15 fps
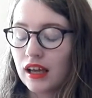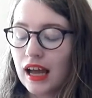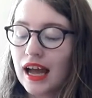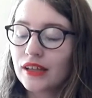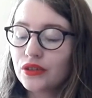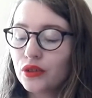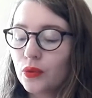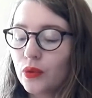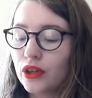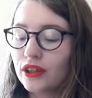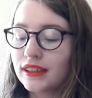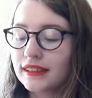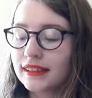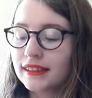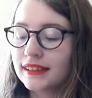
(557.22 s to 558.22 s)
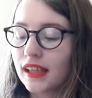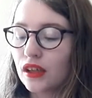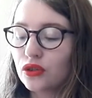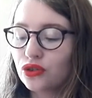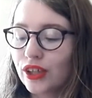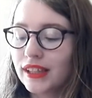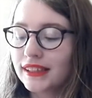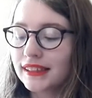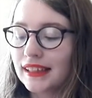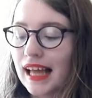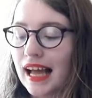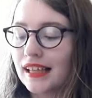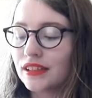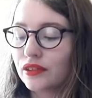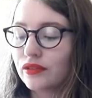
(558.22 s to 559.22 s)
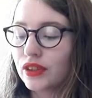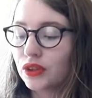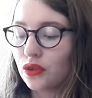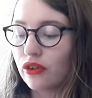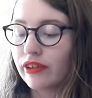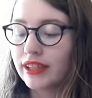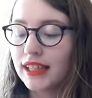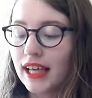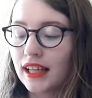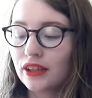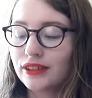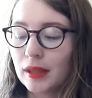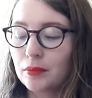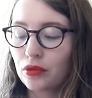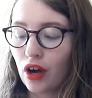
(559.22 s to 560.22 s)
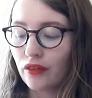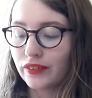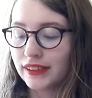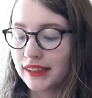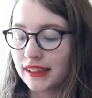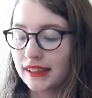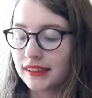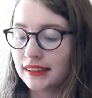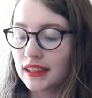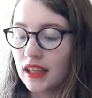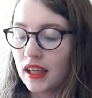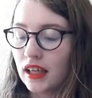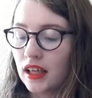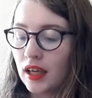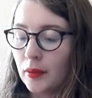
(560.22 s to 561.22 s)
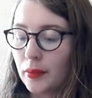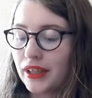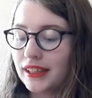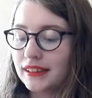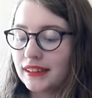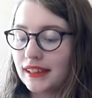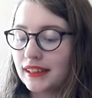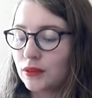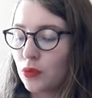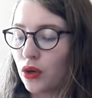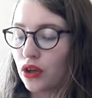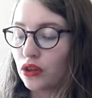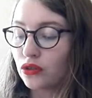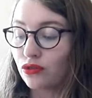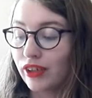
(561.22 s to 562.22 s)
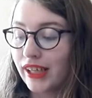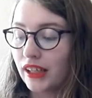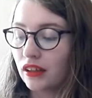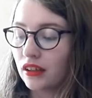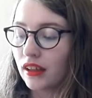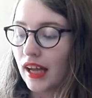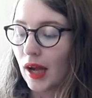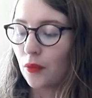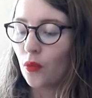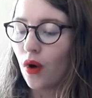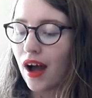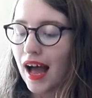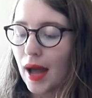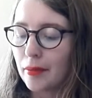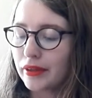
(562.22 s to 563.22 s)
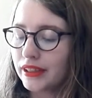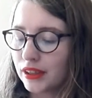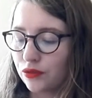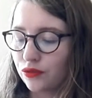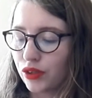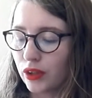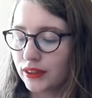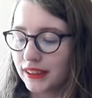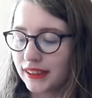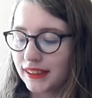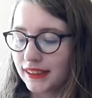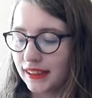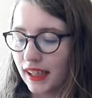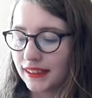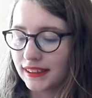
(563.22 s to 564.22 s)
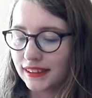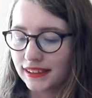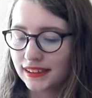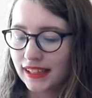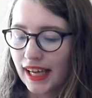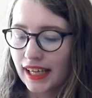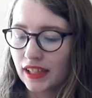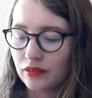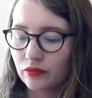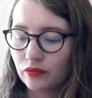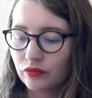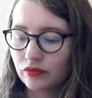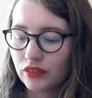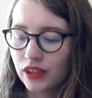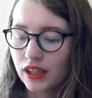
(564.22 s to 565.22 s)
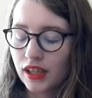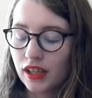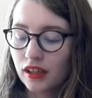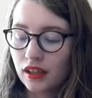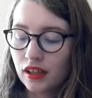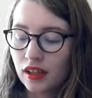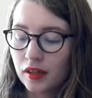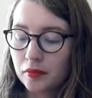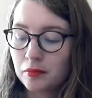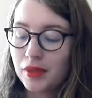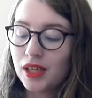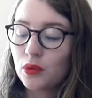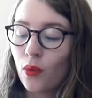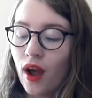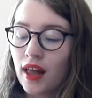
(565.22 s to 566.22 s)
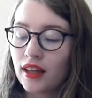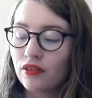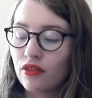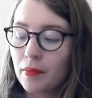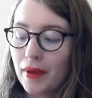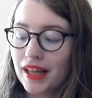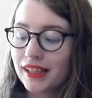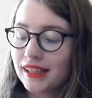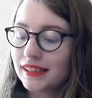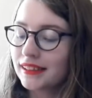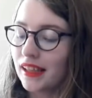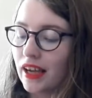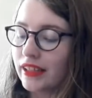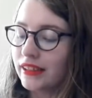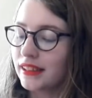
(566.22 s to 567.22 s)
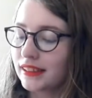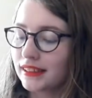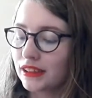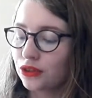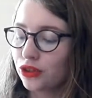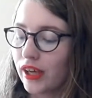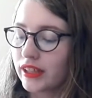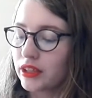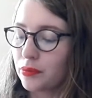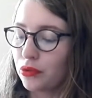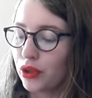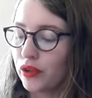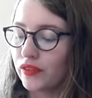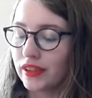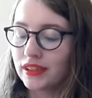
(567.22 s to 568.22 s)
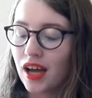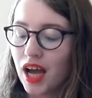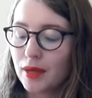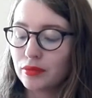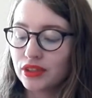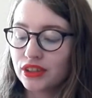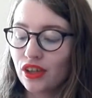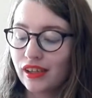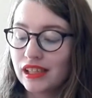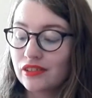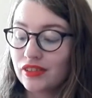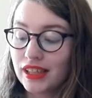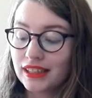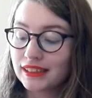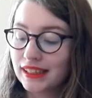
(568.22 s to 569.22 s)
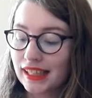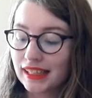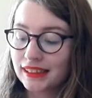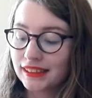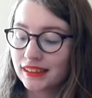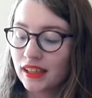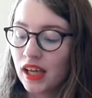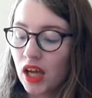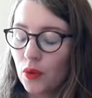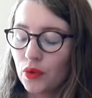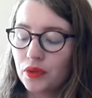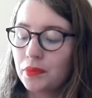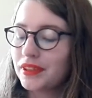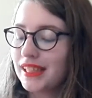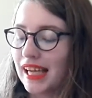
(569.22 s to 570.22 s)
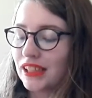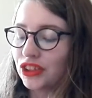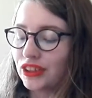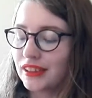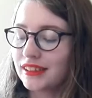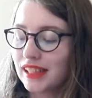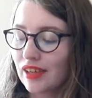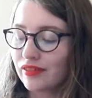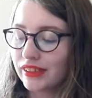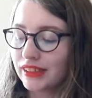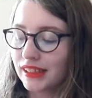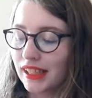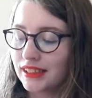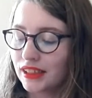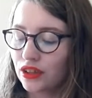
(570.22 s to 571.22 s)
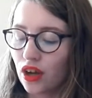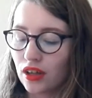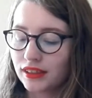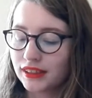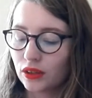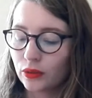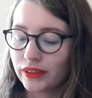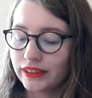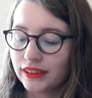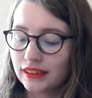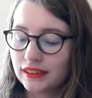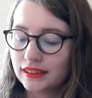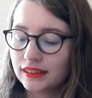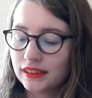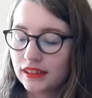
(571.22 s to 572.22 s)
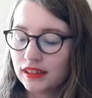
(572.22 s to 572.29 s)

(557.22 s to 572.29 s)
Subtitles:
Anterworld is a sun-drenched land of storytellers and prophecies. But is this world real, and what happens if Rosie decides to stay? Meanwhile, a rebellious scientist is trying to prove that time does not even exist, with potentially devastating consequences.